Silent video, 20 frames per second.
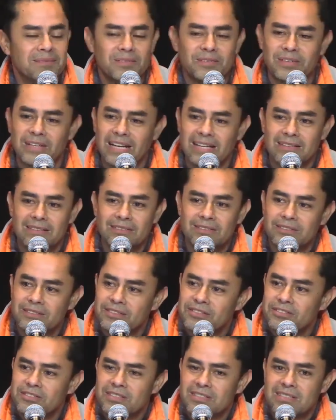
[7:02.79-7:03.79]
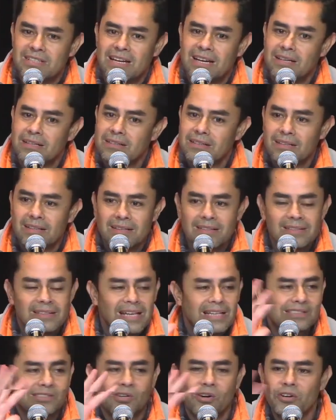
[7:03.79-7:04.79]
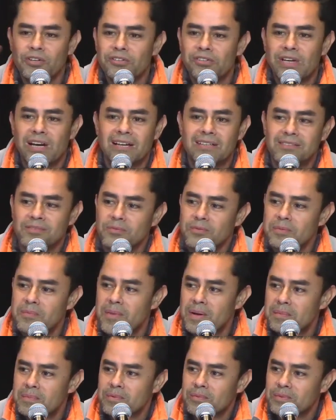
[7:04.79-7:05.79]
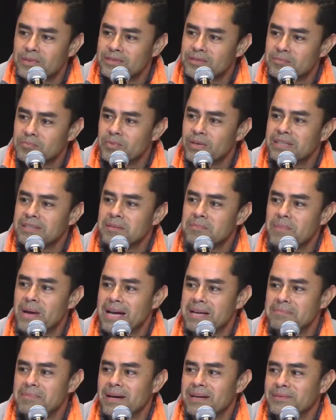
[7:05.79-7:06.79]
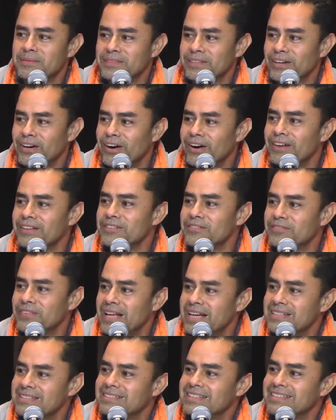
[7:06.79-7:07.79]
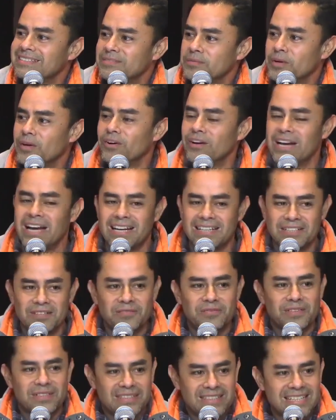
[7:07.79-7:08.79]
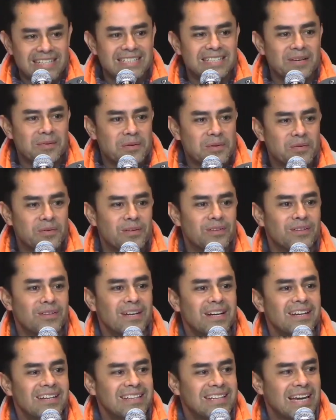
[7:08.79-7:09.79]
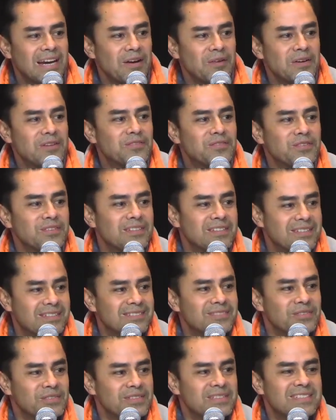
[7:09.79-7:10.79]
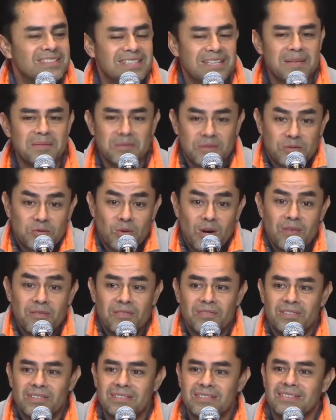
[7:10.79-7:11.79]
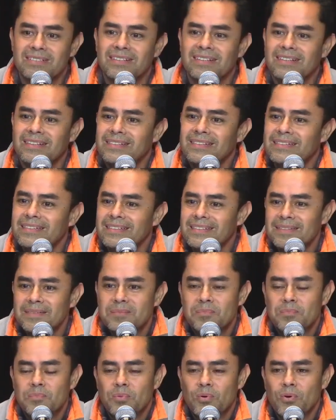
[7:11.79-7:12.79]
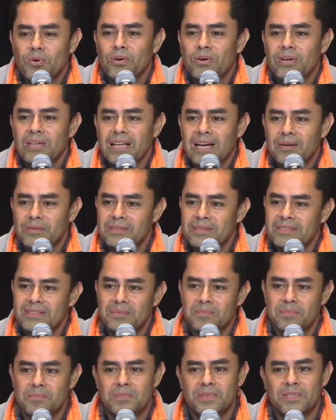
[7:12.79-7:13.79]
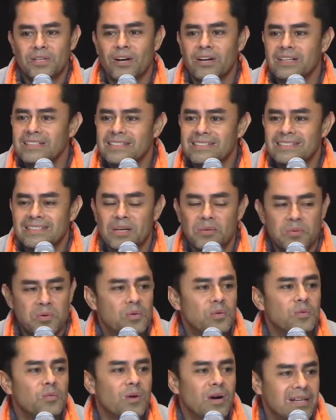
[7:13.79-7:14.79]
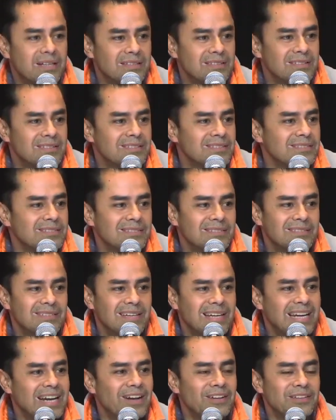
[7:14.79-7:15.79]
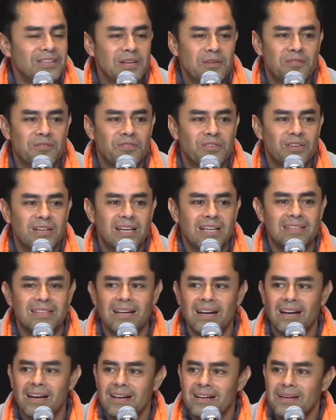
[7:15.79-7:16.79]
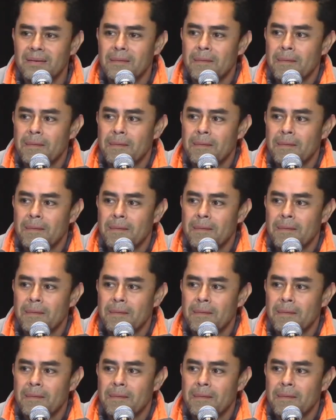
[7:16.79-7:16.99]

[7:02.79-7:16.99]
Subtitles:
We were like, dude, that's all you had to remember was to bring the backpack with all the flashlights. We all had different things that we were carrying for the team. It was 12 of us. Boy, that was some darkness that we were walking through. And I'll never forget that.